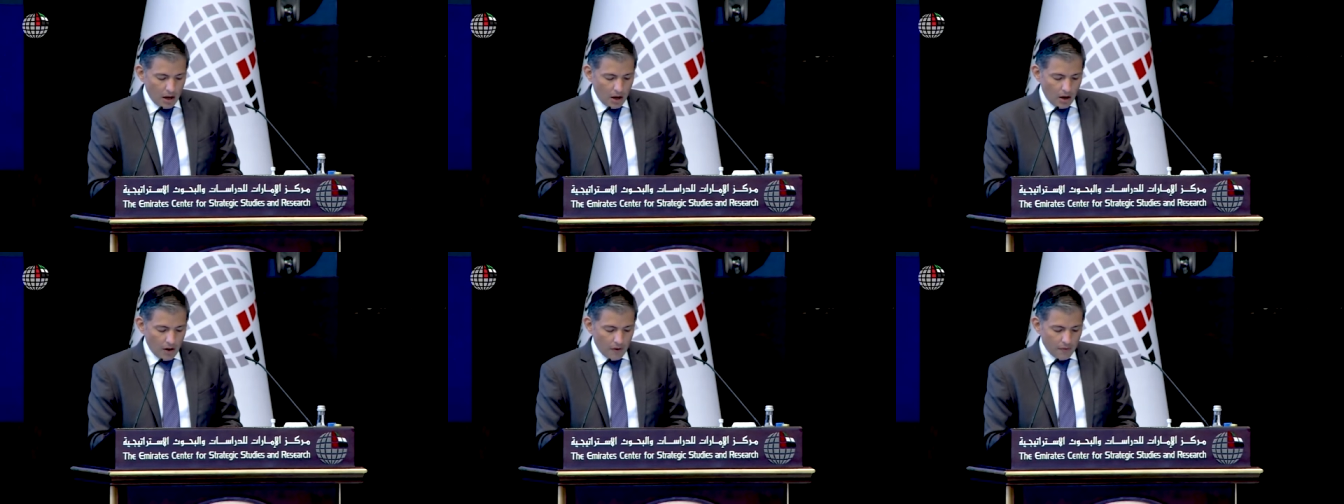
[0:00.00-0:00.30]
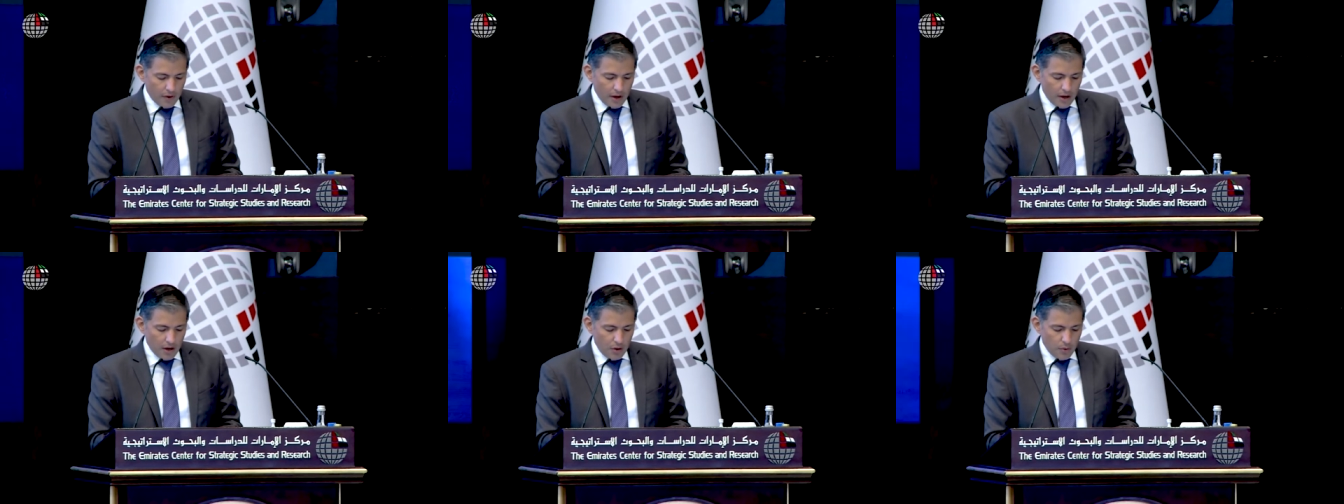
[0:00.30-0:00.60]
of
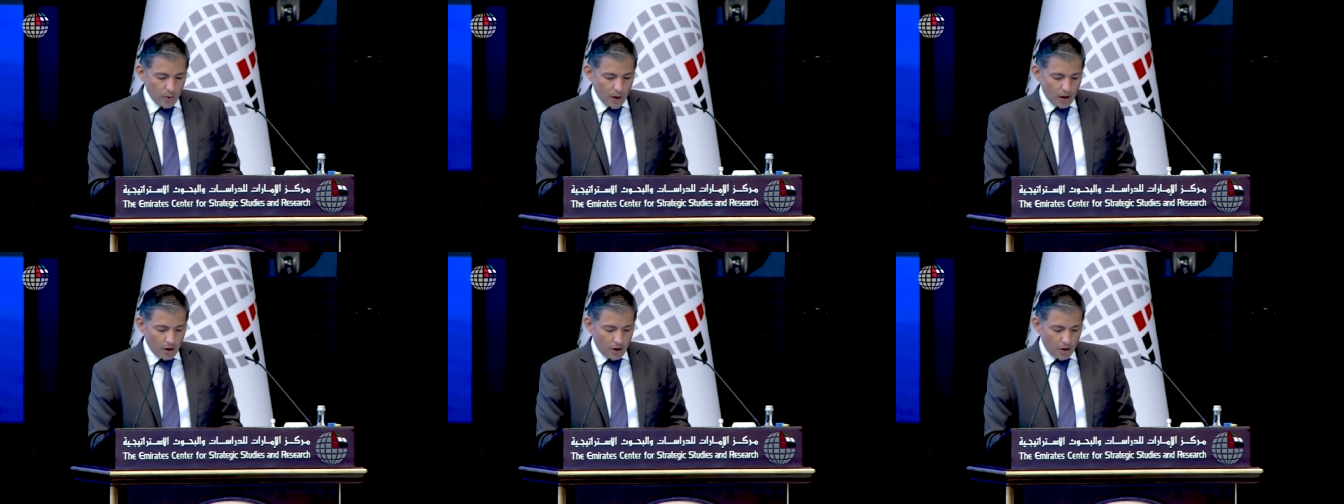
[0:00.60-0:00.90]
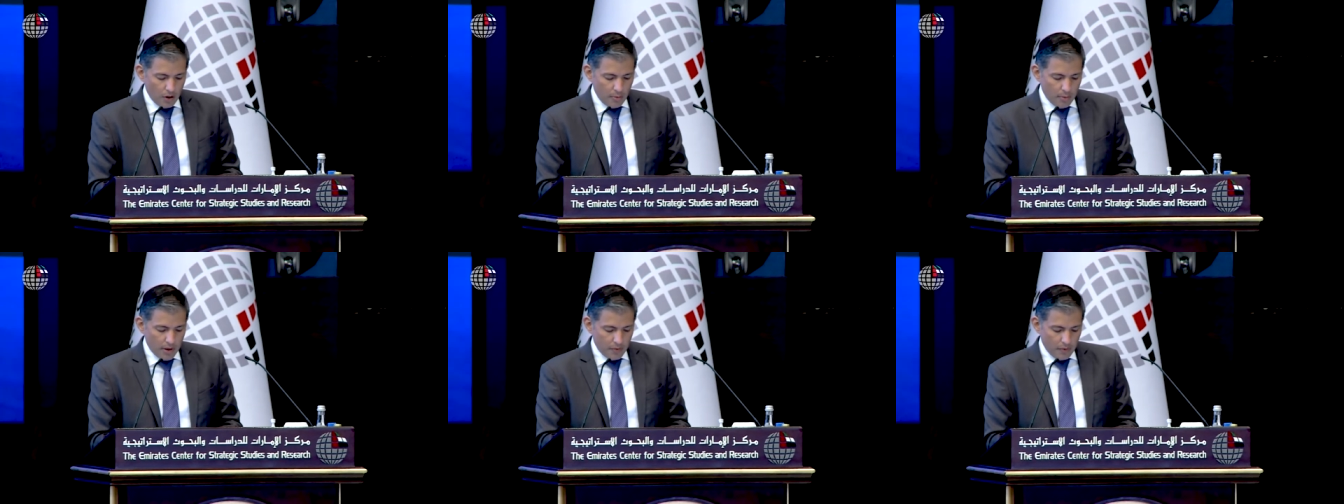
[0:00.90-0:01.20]
the new
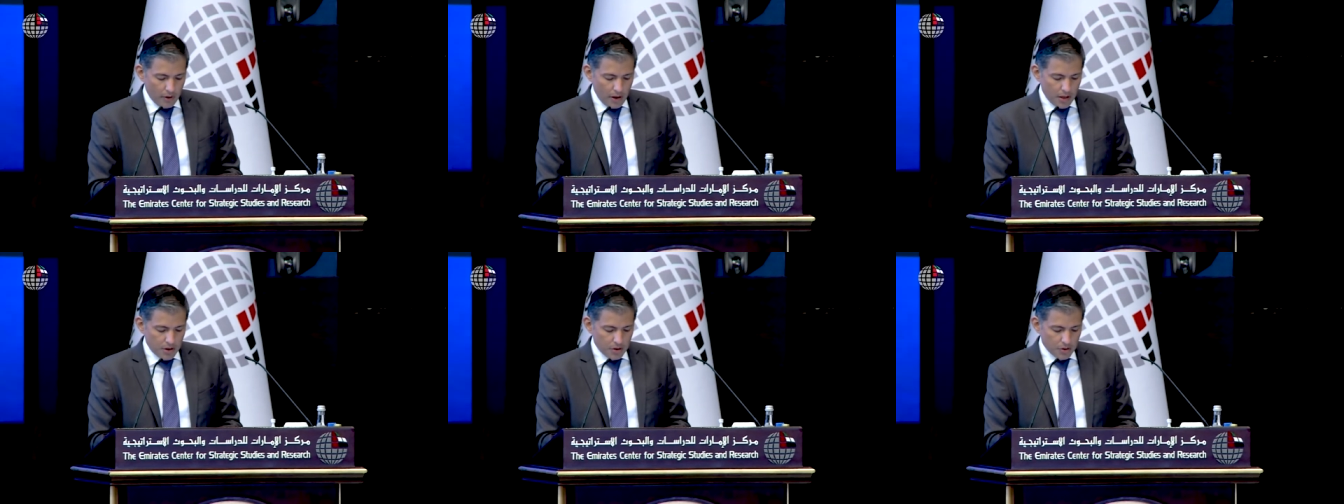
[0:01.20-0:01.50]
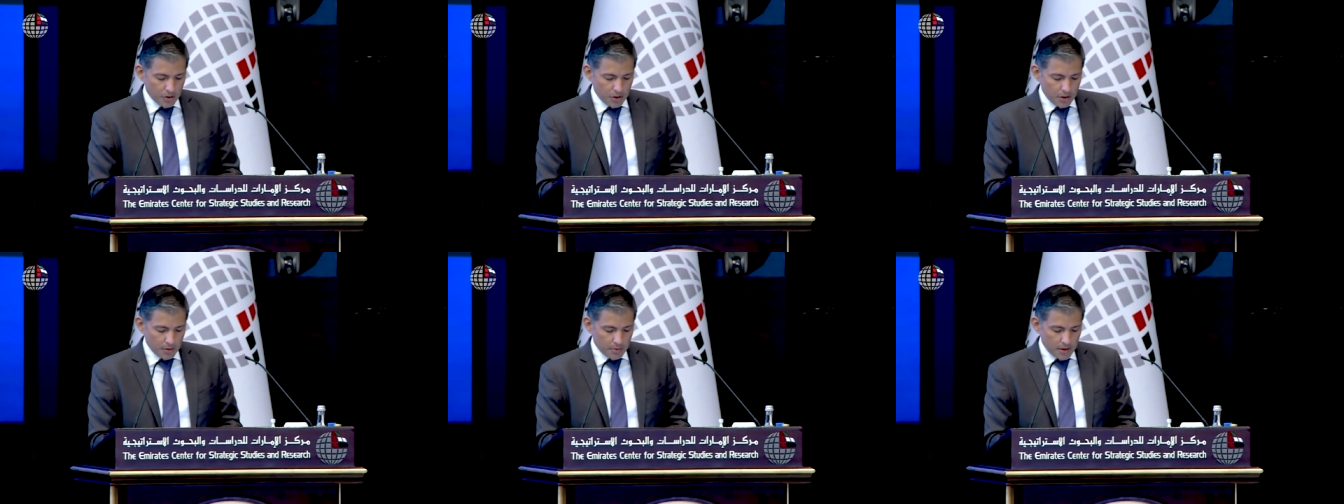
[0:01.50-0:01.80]
economic
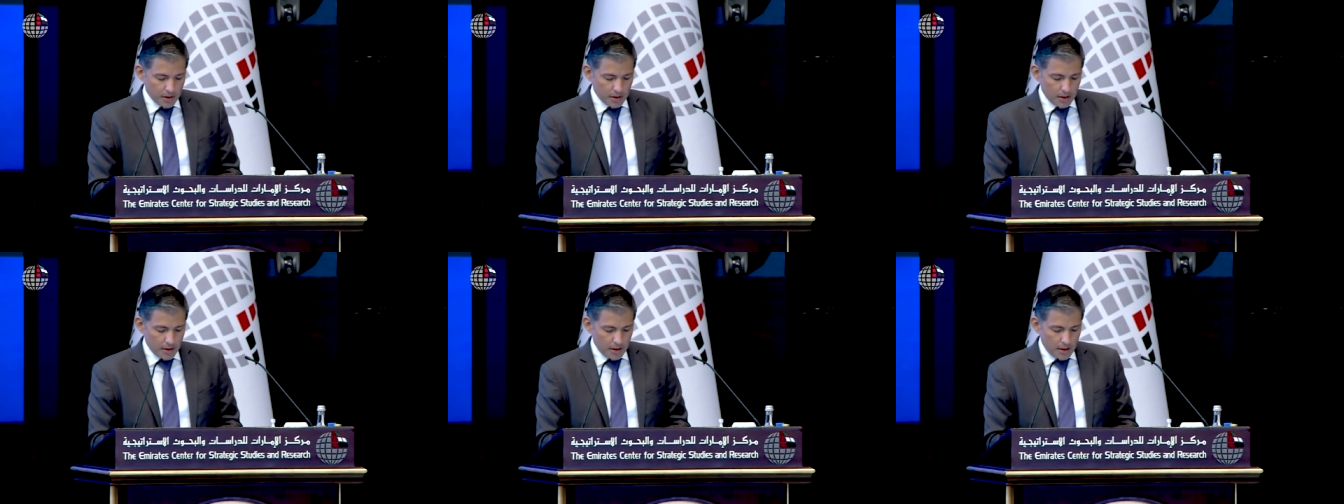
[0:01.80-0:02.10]
relationships